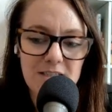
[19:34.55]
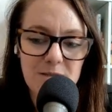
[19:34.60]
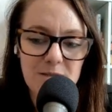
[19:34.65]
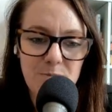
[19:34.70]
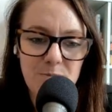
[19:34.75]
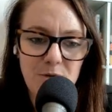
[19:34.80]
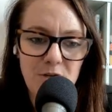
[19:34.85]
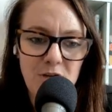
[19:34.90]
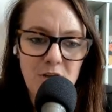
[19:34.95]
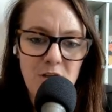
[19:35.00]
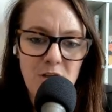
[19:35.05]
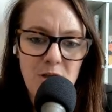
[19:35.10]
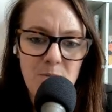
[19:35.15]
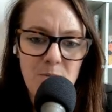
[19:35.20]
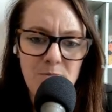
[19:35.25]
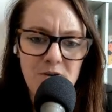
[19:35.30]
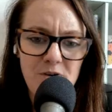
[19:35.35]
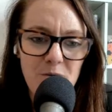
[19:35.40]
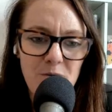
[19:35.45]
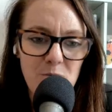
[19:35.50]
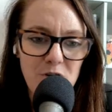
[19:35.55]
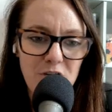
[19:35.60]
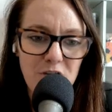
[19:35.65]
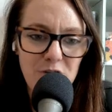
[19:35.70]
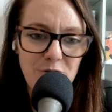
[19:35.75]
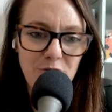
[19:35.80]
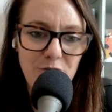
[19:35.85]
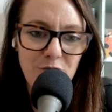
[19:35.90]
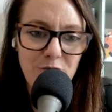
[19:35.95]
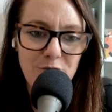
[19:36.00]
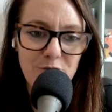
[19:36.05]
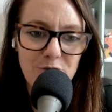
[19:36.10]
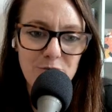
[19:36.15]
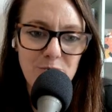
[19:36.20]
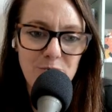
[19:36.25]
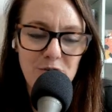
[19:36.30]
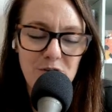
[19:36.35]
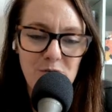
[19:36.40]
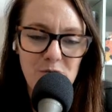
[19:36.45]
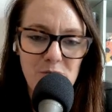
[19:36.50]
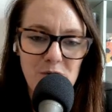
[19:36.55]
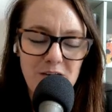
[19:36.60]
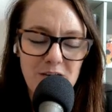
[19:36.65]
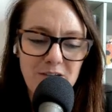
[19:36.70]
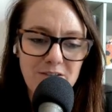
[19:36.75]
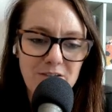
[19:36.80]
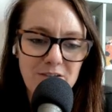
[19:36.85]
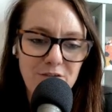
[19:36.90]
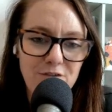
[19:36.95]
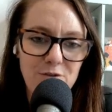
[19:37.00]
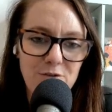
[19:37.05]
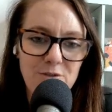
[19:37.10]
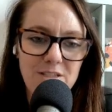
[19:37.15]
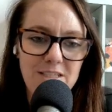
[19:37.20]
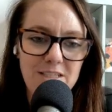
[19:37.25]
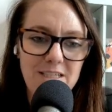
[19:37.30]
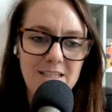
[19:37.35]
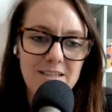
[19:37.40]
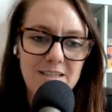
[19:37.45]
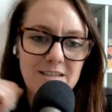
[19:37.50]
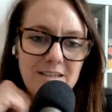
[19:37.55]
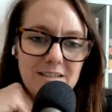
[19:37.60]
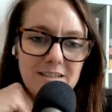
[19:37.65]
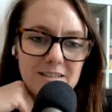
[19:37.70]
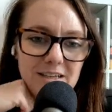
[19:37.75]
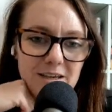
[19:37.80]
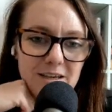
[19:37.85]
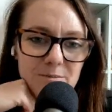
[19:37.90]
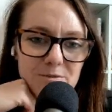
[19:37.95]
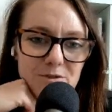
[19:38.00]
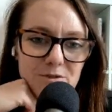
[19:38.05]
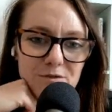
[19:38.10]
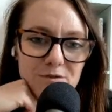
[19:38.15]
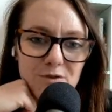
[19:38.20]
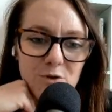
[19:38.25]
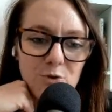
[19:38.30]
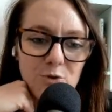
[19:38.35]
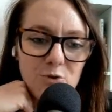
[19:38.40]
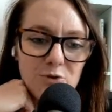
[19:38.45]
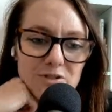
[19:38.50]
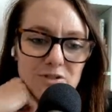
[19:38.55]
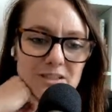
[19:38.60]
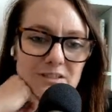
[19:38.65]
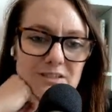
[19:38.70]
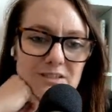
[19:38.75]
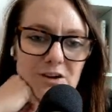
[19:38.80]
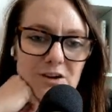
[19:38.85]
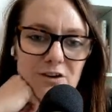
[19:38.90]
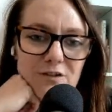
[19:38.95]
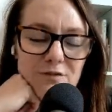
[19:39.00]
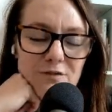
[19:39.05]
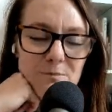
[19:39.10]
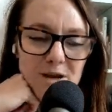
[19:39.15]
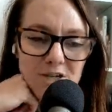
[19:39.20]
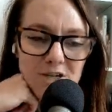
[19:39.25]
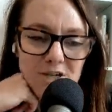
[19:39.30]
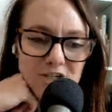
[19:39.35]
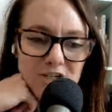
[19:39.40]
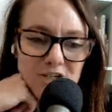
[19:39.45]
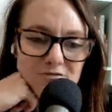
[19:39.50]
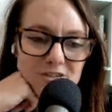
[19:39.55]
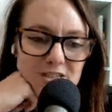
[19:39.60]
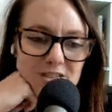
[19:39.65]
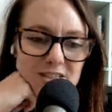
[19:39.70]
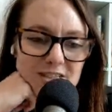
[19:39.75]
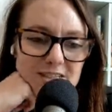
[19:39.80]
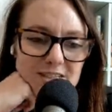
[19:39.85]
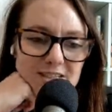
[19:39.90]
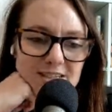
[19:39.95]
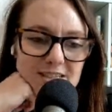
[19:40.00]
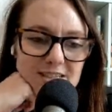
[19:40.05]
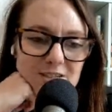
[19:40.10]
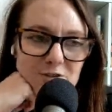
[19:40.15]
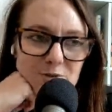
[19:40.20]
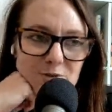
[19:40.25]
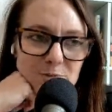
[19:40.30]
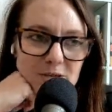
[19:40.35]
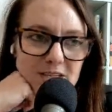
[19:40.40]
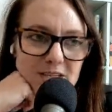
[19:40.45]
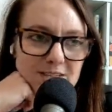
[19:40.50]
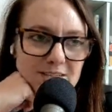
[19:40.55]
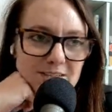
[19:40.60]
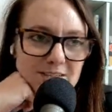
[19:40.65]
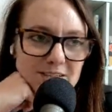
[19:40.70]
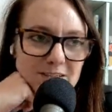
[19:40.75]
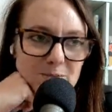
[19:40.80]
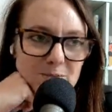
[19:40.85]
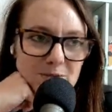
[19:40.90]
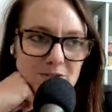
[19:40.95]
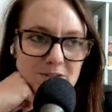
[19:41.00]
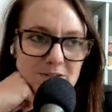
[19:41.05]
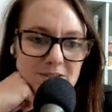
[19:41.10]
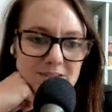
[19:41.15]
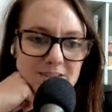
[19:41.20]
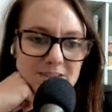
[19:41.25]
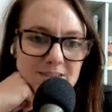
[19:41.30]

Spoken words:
But Miriam, what are your thoughts? What else have you seen in terms of causes of managing resistance in your personal experience?